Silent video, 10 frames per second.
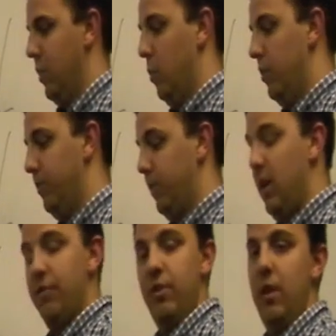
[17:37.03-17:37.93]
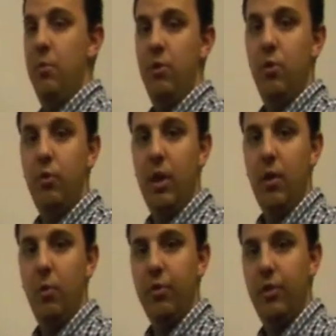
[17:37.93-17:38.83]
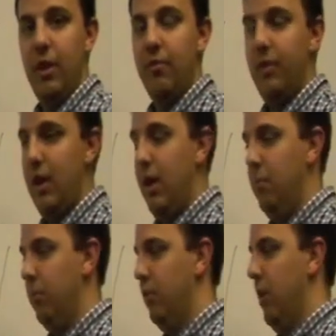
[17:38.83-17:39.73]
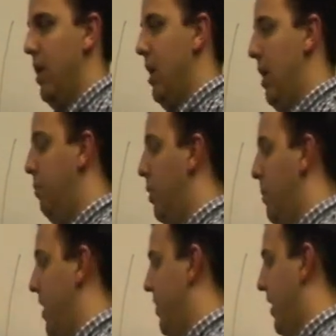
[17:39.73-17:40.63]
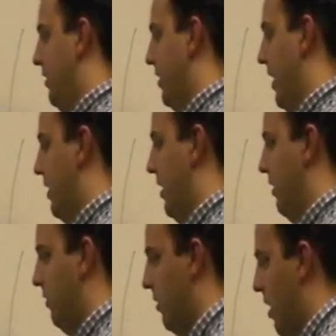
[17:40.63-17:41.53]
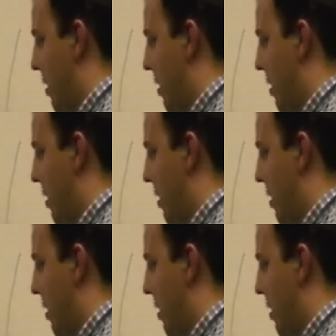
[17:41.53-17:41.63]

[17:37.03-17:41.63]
We'll see if teams use it. We'll see if teams implement things like this.